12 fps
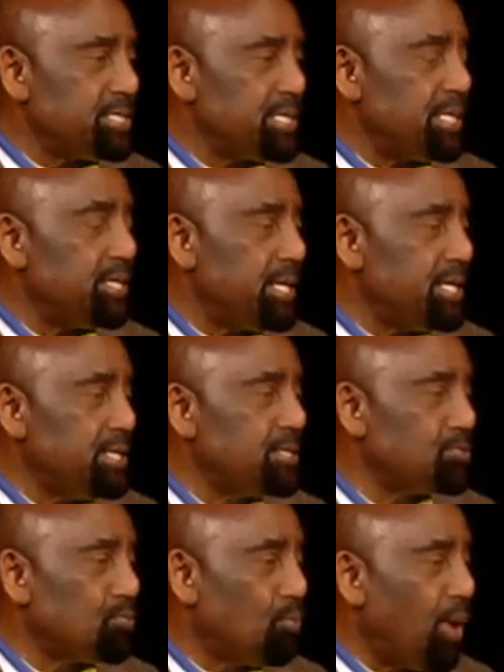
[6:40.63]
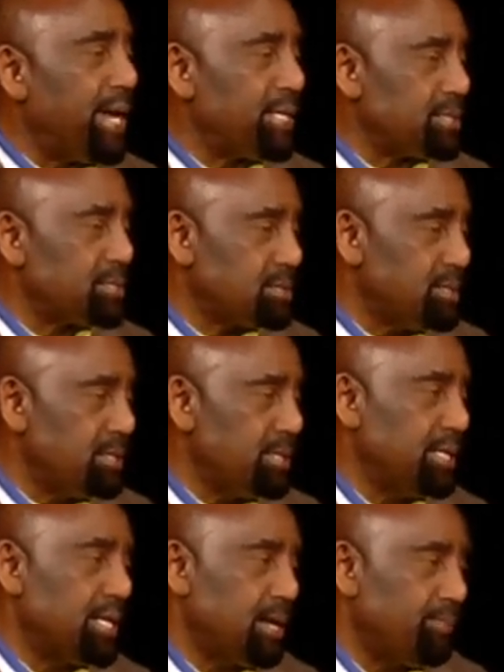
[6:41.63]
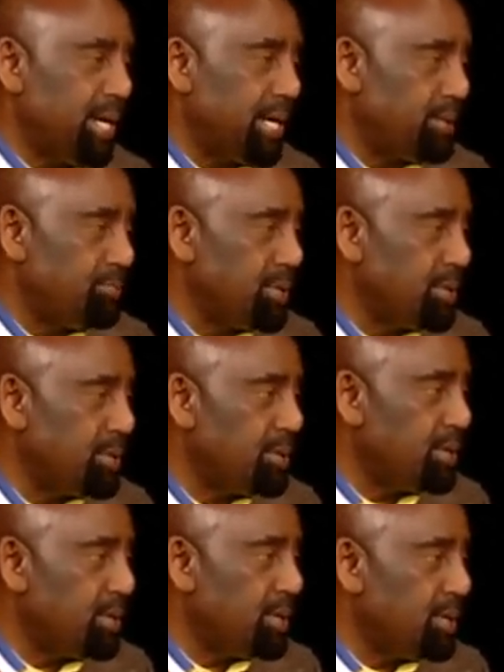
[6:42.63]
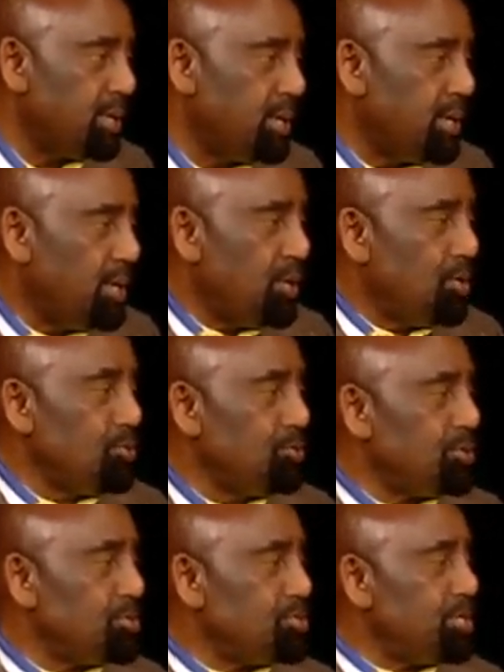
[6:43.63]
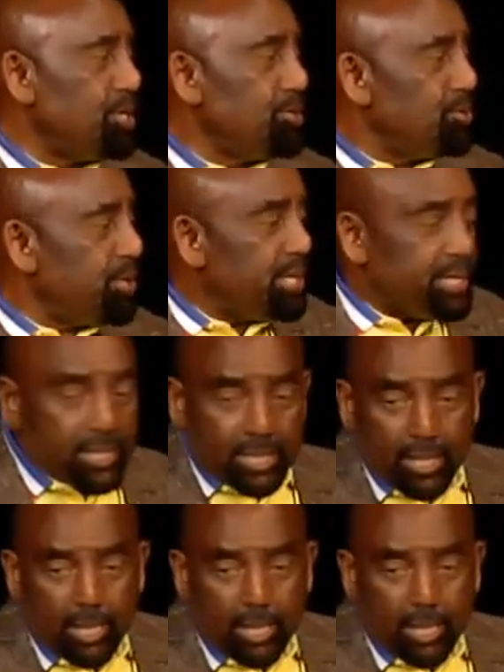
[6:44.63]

is saying that he is white?" And then they got mad at me. You could say you're any